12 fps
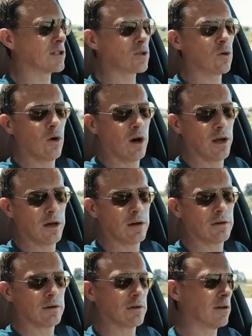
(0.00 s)
it's quiet,
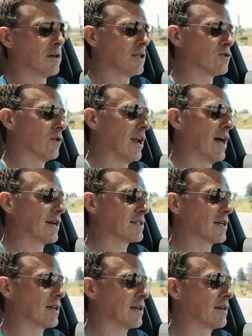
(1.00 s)
it's
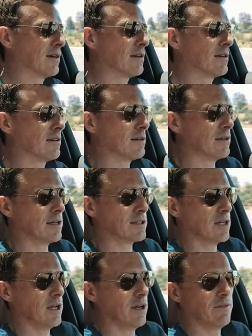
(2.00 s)
relaxing,
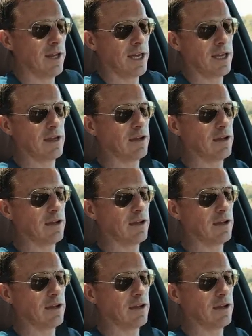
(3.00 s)
it's lovely.